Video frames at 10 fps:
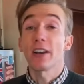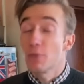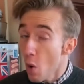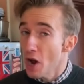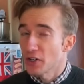
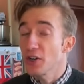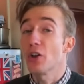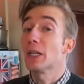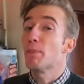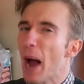of water
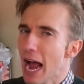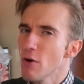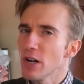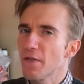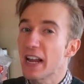goes a
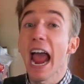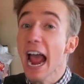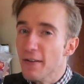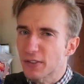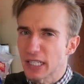pound of
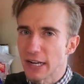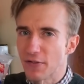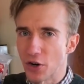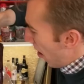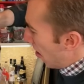calf's liver.